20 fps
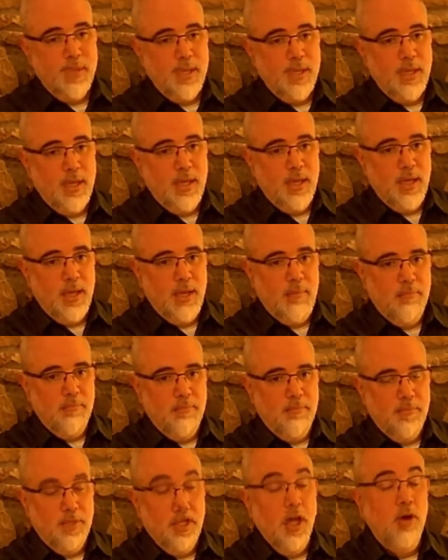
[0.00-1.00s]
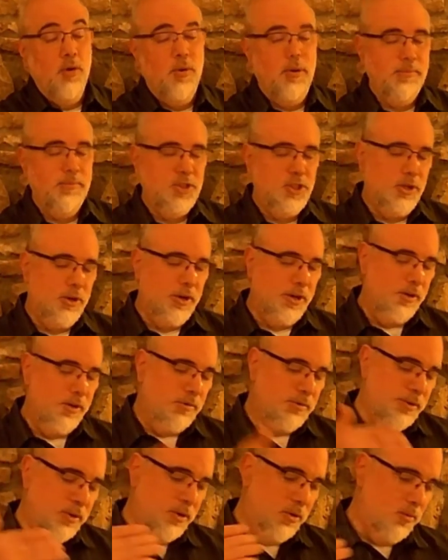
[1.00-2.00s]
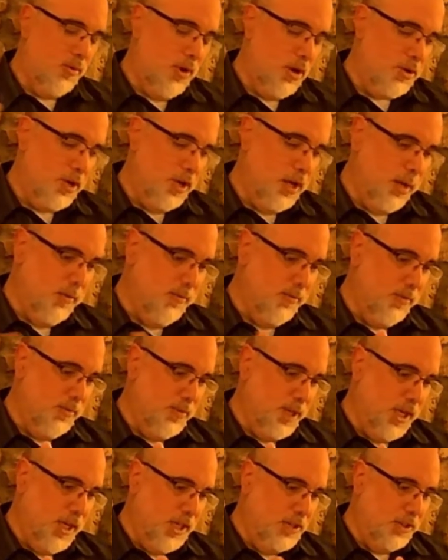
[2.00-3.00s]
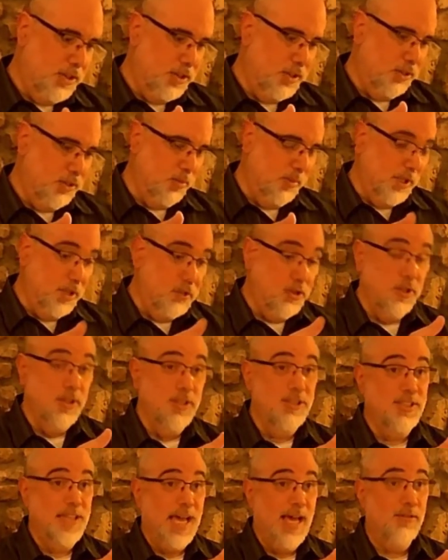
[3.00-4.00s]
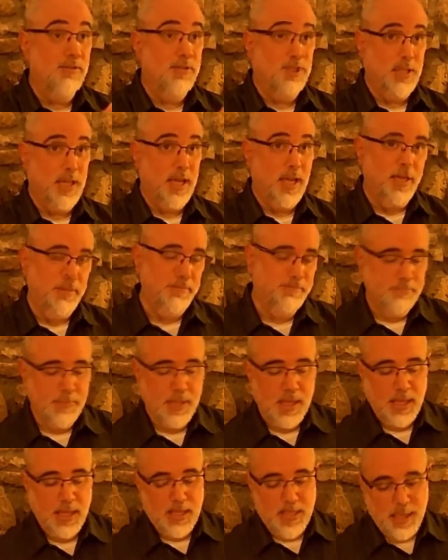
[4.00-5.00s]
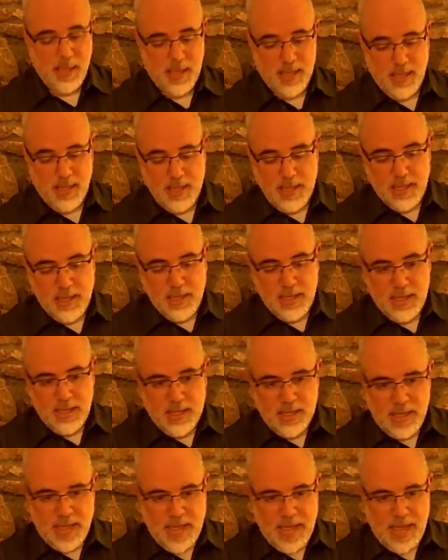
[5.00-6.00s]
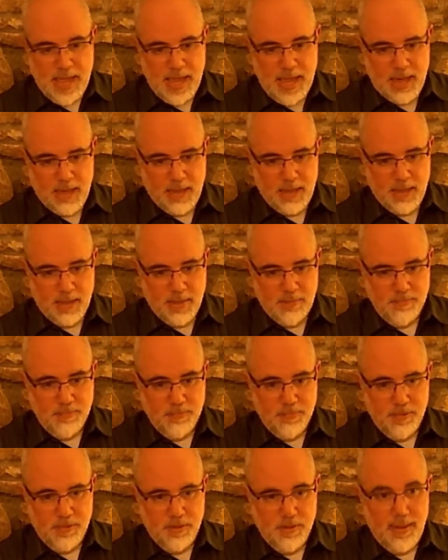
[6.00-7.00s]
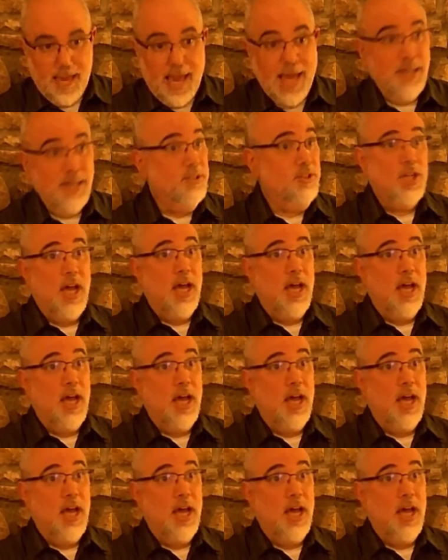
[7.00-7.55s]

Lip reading: No, I'm sorry, you're walking in from the east. This would be to the south side. And that has got